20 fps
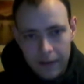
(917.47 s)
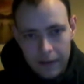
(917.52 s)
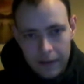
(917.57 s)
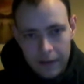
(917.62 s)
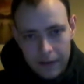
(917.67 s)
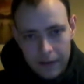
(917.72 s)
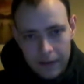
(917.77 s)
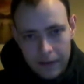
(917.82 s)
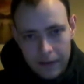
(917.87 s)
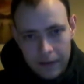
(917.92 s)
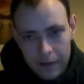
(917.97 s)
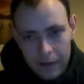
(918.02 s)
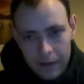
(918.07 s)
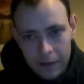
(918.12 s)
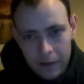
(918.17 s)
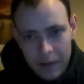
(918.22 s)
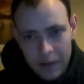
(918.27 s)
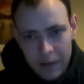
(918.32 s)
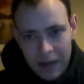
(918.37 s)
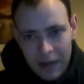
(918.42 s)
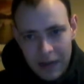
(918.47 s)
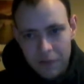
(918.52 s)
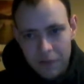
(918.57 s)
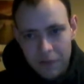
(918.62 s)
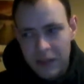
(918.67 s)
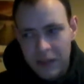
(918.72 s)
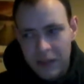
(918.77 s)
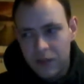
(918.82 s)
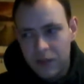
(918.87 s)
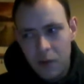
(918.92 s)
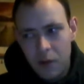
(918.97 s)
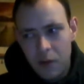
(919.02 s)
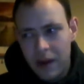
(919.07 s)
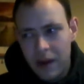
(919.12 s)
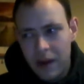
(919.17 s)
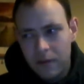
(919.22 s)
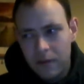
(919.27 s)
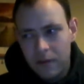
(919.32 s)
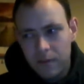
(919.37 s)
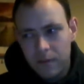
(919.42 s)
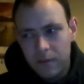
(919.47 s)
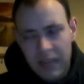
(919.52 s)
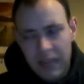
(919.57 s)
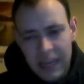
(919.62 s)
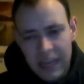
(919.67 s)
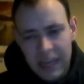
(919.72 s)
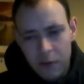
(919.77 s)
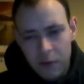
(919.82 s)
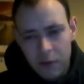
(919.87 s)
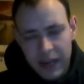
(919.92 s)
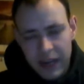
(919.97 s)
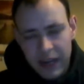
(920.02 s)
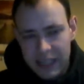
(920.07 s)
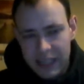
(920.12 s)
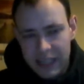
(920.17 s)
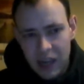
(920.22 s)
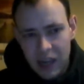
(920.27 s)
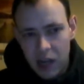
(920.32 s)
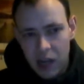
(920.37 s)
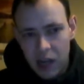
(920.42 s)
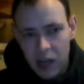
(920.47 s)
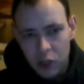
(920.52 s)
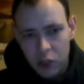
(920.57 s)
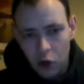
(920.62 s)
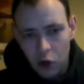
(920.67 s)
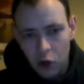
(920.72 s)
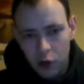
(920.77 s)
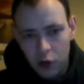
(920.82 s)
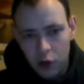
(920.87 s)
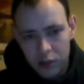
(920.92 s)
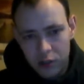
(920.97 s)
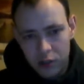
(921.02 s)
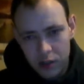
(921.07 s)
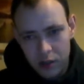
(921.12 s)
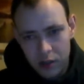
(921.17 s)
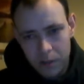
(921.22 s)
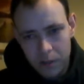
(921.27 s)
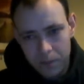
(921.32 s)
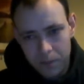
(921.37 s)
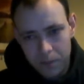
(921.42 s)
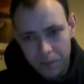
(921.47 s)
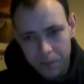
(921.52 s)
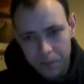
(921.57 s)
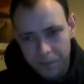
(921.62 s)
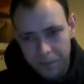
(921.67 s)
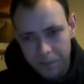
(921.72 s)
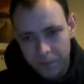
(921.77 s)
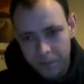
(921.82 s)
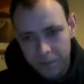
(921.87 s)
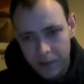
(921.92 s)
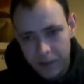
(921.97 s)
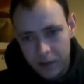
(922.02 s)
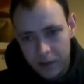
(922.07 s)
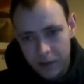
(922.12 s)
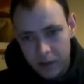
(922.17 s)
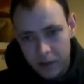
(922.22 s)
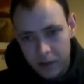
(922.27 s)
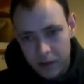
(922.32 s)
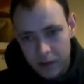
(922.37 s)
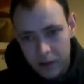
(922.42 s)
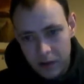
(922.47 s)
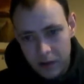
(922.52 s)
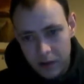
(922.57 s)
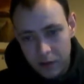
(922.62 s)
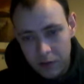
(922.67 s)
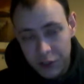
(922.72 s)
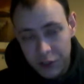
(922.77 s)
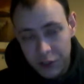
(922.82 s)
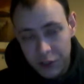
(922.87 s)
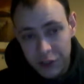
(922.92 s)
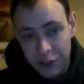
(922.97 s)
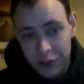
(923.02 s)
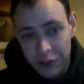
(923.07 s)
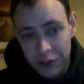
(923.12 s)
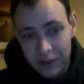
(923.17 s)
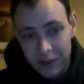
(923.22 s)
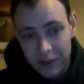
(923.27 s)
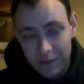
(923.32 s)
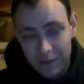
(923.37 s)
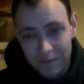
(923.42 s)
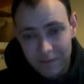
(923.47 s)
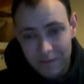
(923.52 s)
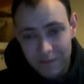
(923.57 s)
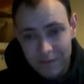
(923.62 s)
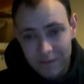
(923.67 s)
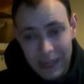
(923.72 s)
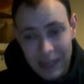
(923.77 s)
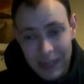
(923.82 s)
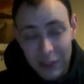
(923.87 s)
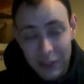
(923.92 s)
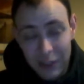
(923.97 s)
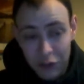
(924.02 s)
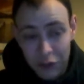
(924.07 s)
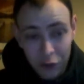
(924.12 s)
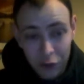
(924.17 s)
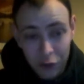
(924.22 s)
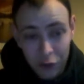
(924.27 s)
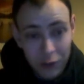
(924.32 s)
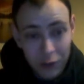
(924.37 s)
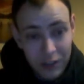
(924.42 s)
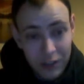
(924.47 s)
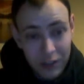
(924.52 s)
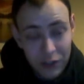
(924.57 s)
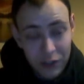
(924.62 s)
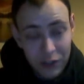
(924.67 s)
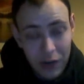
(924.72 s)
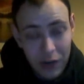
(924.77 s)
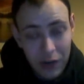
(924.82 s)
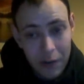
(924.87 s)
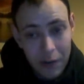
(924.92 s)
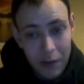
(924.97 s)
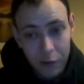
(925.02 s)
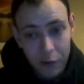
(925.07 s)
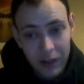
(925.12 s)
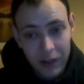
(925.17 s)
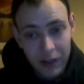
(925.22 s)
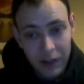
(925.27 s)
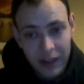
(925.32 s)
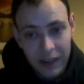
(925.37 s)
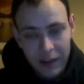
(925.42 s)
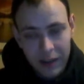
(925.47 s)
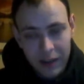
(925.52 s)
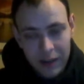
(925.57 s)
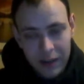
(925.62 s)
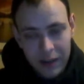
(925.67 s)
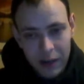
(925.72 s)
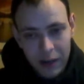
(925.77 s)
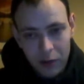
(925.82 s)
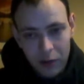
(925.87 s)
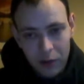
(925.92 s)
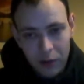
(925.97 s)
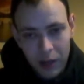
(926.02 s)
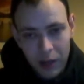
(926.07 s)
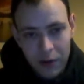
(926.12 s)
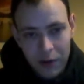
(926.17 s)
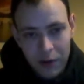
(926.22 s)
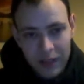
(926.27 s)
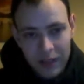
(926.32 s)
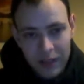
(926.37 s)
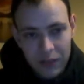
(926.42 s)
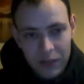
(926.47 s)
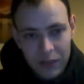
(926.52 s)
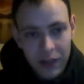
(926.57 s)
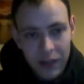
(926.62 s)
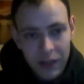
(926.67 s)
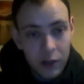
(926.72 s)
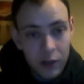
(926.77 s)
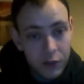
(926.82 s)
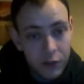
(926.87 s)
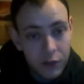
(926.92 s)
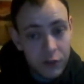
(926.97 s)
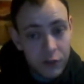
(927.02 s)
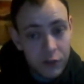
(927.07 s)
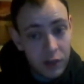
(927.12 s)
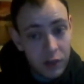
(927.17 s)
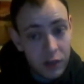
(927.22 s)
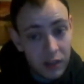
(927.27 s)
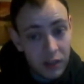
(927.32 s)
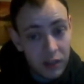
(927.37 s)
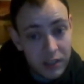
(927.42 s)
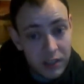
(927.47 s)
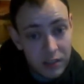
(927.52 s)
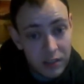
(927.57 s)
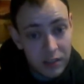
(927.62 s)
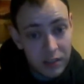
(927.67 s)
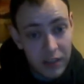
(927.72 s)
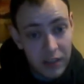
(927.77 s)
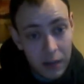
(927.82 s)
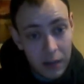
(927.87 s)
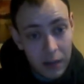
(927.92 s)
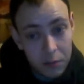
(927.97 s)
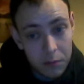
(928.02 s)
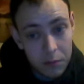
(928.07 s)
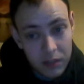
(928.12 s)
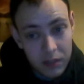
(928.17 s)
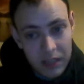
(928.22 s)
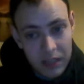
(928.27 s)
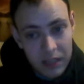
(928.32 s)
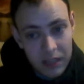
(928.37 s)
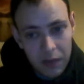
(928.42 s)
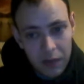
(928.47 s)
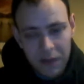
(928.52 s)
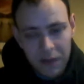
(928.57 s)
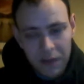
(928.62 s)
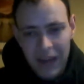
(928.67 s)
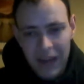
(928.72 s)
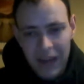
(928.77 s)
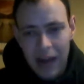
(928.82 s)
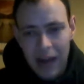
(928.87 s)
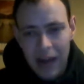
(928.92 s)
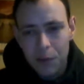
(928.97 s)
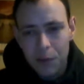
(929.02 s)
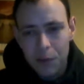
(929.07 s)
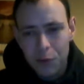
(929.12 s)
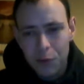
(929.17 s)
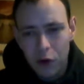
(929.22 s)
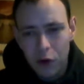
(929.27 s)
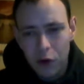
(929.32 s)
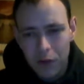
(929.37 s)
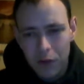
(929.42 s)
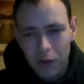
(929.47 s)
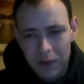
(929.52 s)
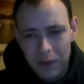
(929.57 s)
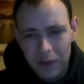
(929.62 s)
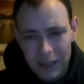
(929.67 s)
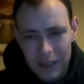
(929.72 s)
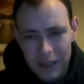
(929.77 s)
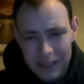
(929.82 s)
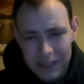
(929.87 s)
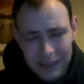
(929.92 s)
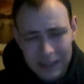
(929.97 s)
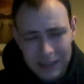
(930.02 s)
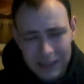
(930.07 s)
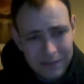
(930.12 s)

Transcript: and have this very eerie guitar tone to them, which I struggle to describe really out loud in these videos. You just got to listen to the albums themselves. And the album cover for this